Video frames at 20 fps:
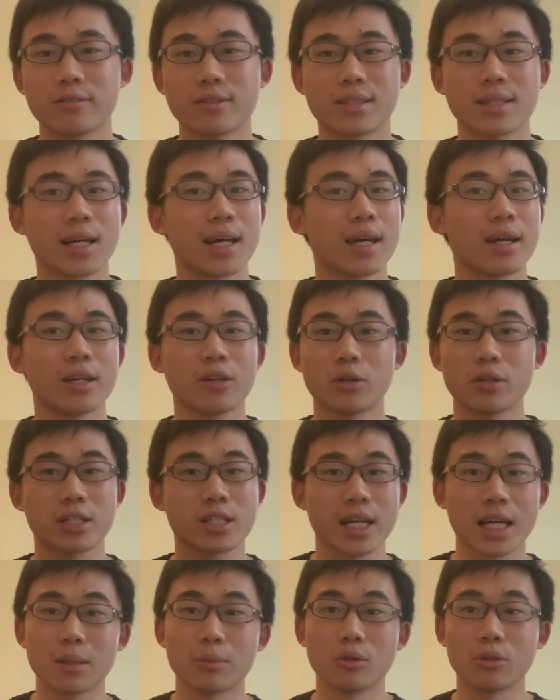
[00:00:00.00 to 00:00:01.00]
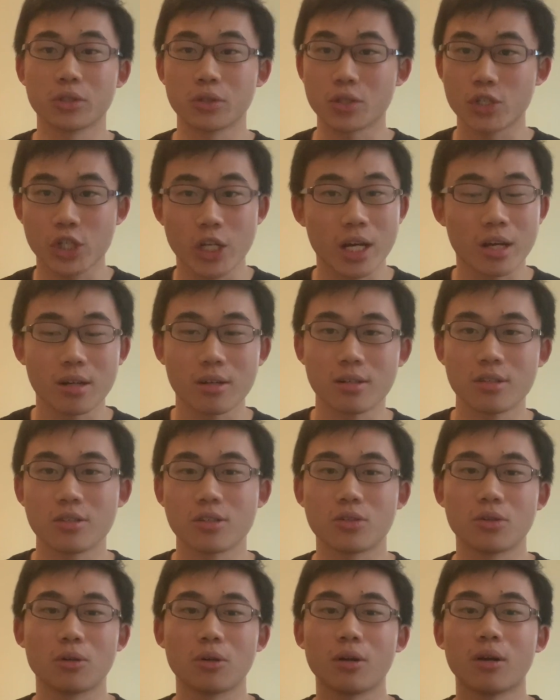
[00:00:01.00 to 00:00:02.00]
say your tables your
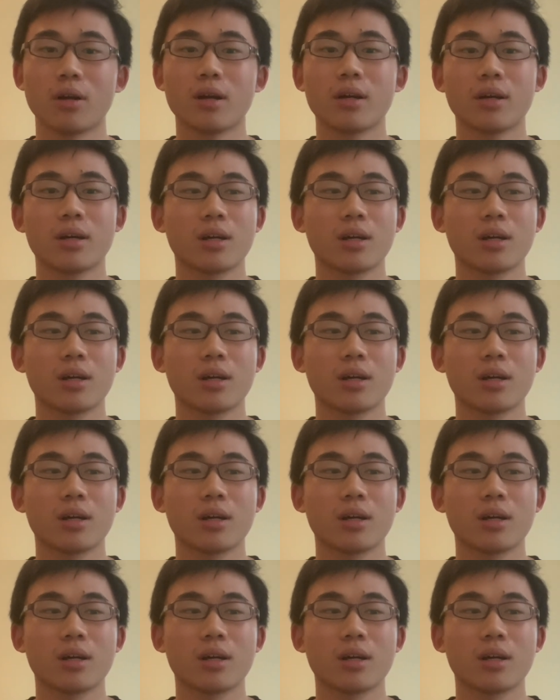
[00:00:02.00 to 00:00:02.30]
chairs your